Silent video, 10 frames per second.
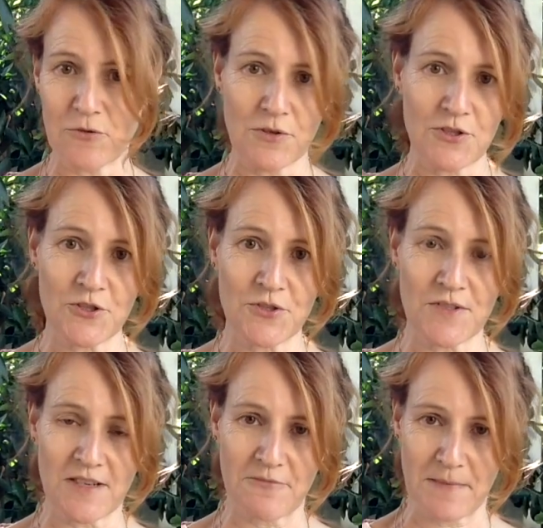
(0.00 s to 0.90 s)
all the
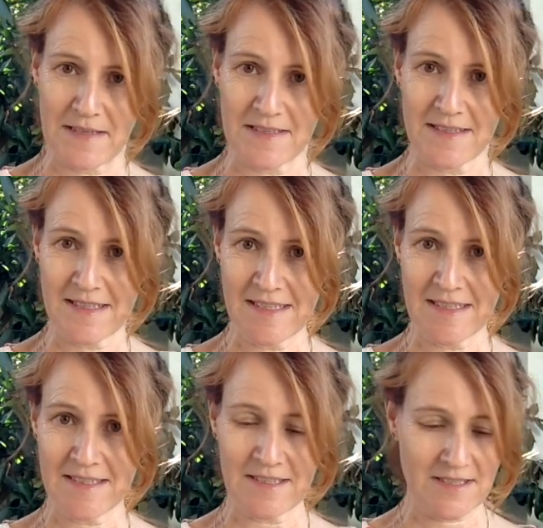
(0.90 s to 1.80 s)
shoes I've made,
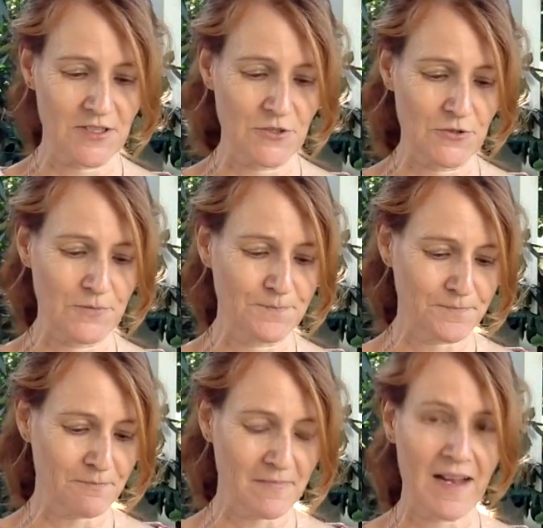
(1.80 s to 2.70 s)
just to
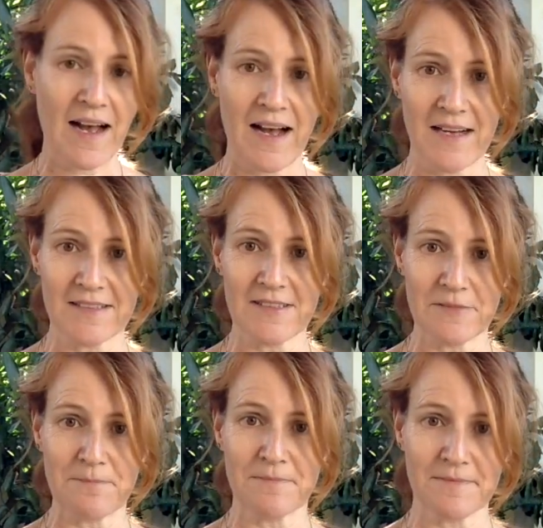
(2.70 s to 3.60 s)
harden
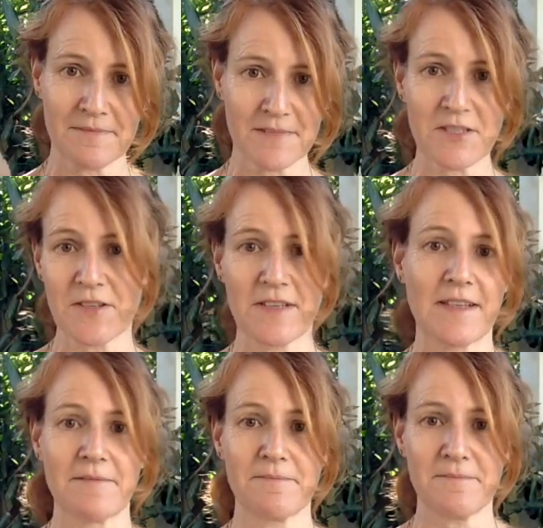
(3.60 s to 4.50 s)
them so that
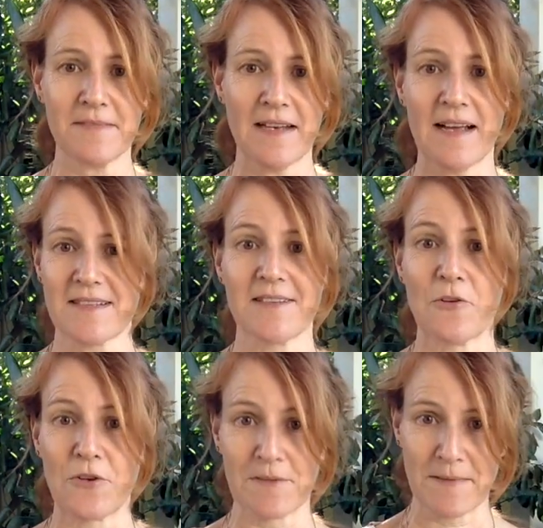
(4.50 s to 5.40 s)
they last
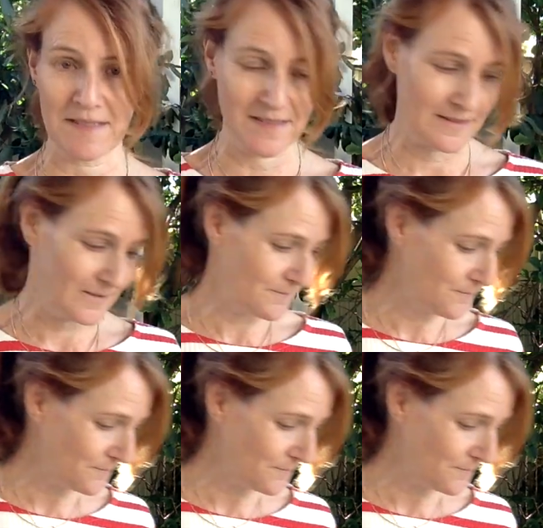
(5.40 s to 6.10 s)
longer, basically.